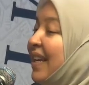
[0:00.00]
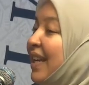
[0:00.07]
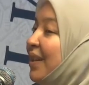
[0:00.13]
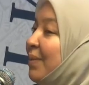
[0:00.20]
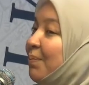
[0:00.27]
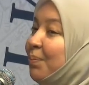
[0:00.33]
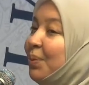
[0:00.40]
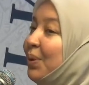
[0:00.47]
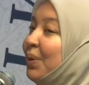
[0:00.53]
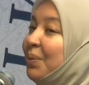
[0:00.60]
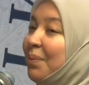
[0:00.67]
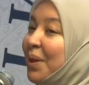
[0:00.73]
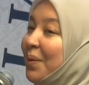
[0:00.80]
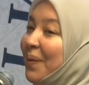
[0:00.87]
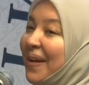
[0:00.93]
It blew
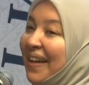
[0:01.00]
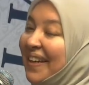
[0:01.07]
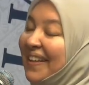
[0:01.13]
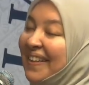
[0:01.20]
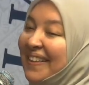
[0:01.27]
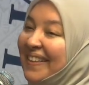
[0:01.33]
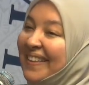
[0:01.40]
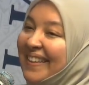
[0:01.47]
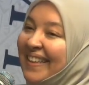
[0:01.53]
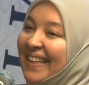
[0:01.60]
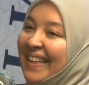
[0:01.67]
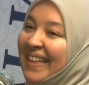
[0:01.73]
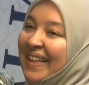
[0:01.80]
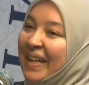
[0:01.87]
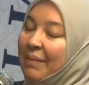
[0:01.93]
me away,
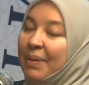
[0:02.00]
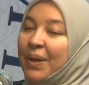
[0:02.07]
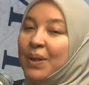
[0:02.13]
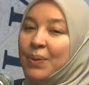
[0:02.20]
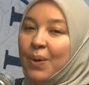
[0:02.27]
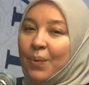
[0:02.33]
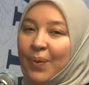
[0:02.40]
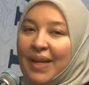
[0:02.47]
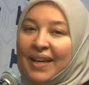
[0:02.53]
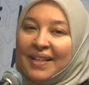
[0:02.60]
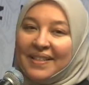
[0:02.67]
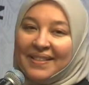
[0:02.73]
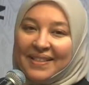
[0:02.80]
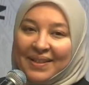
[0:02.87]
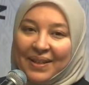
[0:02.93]
because what we
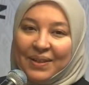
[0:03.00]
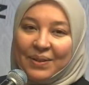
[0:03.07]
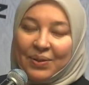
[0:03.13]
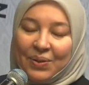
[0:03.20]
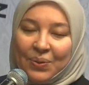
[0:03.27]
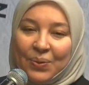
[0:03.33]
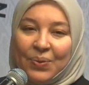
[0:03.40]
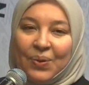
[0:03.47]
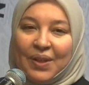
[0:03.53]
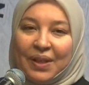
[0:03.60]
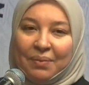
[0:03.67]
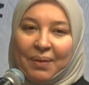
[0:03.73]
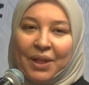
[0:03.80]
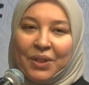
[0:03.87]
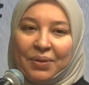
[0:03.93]
had studied in school and
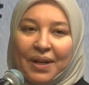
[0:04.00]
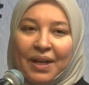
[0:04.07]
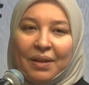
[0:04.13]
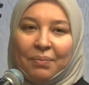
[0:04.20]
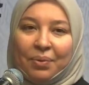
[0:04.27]
in my training